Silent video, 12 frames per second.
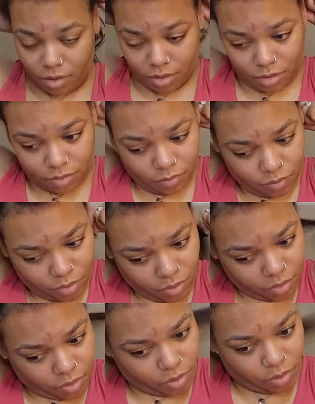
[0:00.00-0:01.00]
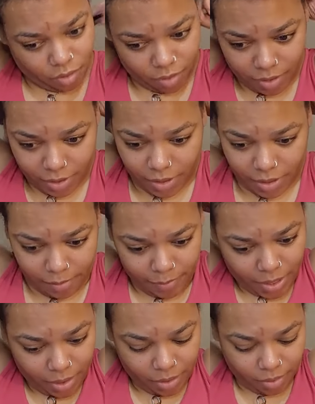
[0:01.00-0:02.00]
And we're gonna start in the
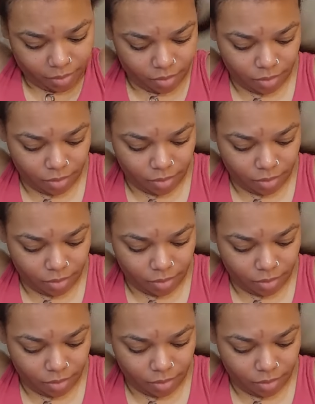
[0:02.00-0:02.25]
back.